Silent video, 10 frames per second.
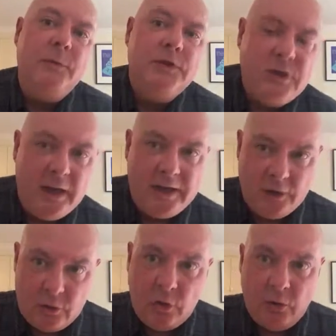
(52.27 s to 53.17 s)
Charlie
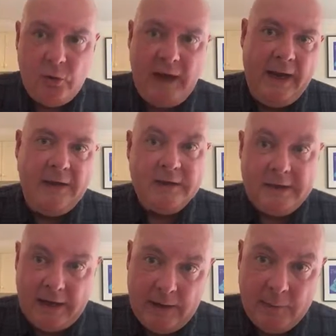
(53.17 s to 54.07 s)
O'Connell and
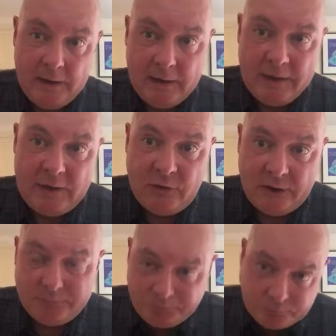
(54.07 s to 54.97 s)
Carmen Electra.